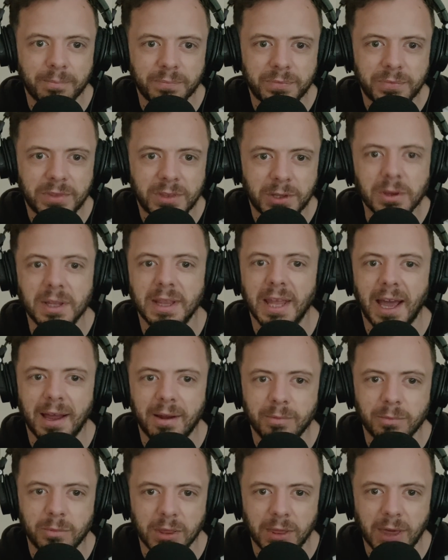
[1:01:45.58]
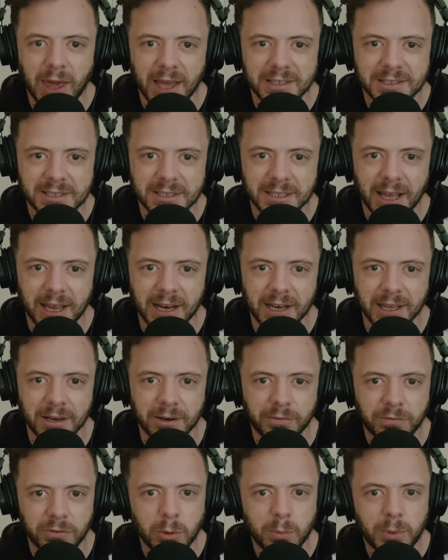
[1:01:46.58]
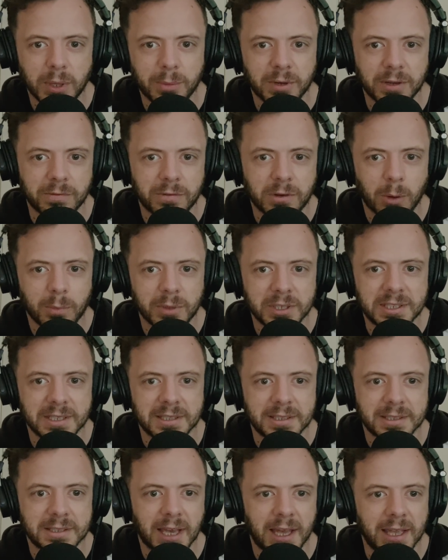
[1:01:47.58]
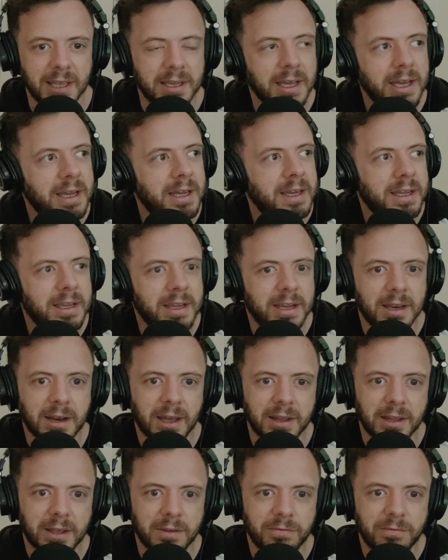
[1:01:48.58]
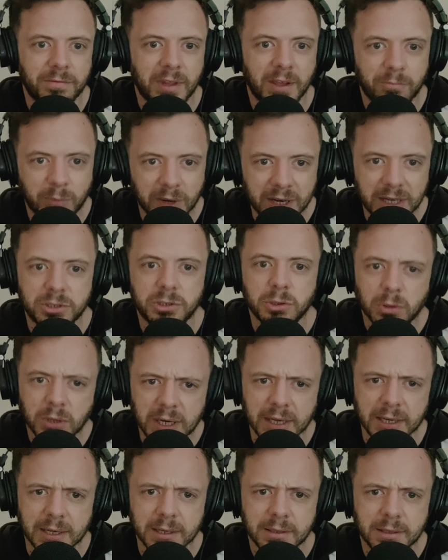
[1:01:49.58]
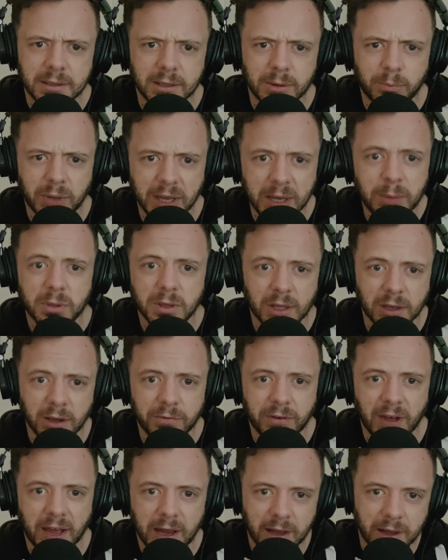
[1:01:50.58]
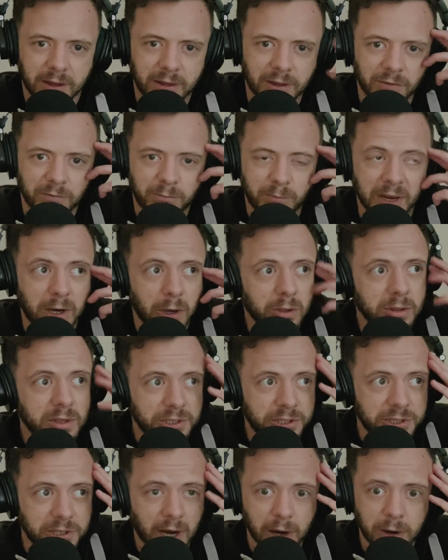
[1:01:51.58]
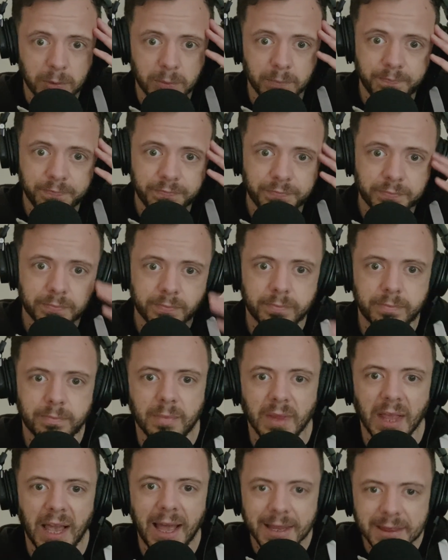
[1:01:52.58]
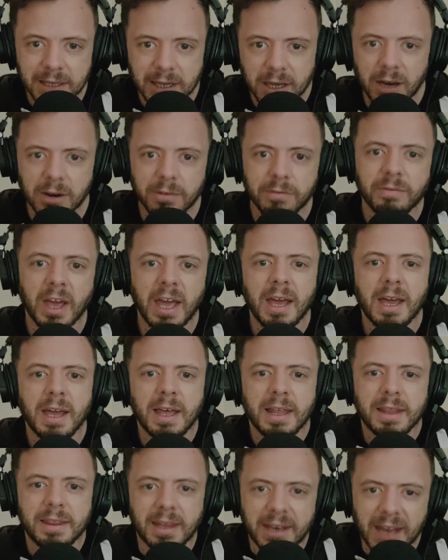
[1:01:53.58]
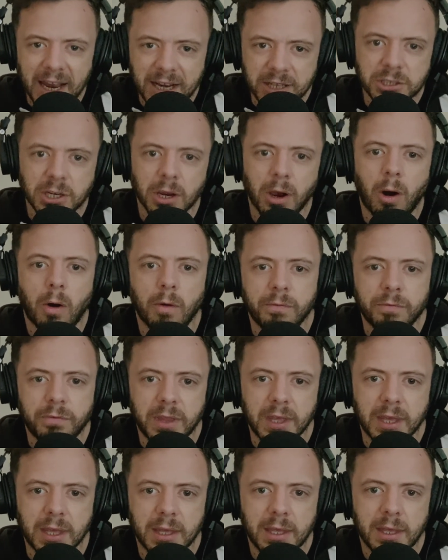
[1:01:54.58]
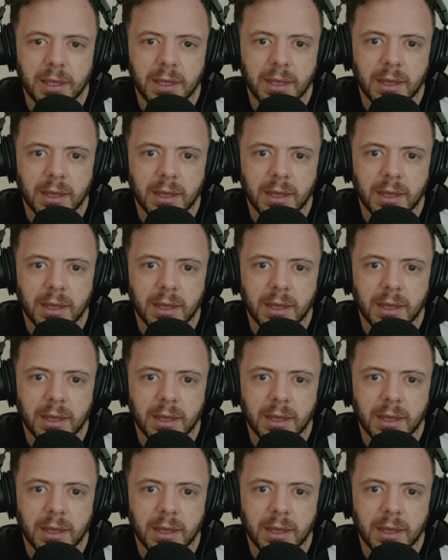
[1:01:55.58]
doing that with guests lately, and a few people have commented to say, you know, they've been enjoying the people that have been on the show. And the kind of the nature of the